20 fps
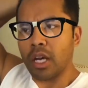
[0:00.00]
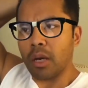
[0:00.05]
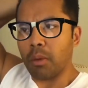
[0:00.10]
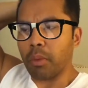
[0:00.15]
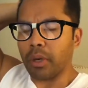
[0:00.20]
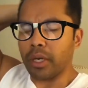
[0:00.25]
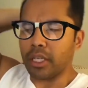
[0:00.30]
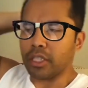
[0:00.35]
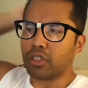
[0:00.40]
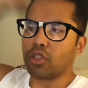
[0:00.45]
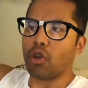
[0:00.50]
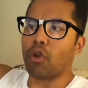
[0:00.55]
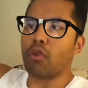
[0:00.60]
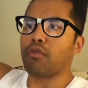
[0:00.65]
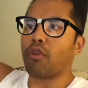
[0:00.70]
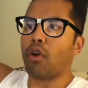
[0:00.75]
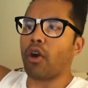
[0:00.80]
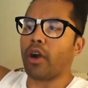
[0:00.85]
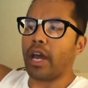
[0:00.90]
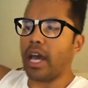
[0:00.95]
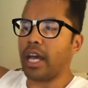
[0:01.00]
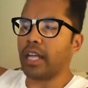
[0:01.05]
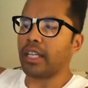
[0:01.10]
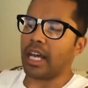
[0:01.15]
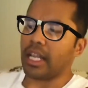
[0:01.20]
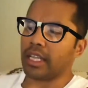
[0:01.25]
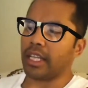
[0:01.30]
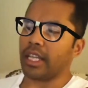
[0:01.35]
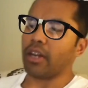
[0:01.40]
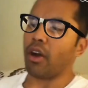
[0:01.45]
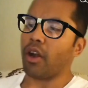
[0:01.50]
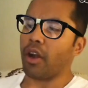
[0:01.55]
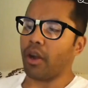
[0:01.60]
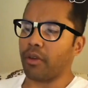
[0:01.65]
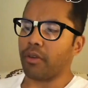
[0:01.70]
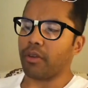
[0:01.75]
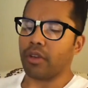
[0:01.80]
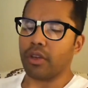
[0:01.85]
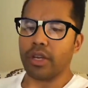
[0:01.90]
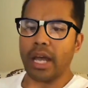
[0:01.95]
but it's so far ahead that they're not
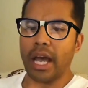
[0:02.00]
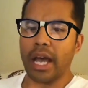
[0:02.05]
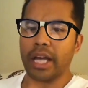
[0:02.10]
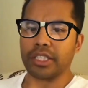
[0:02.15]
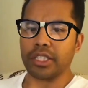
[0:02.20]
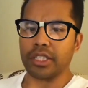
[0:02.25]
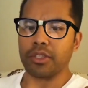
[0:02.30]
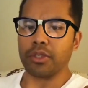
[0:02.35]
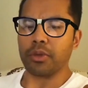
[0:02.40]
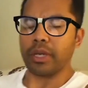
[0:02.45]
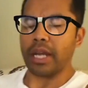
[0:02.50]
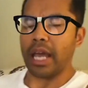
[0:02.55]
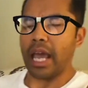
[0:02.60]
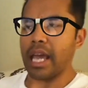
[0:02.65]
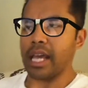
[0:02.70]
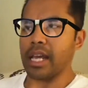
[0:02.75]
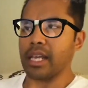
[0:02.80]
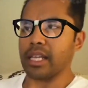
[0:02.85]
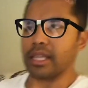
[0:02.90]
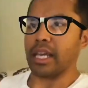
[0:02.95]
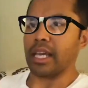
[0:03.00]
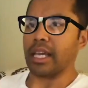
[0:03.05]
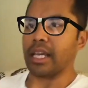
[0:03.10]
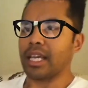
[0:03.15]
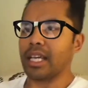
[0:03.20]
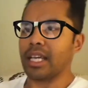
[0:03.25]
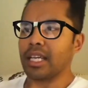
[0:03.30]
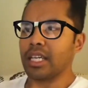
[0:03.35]
actually doing anything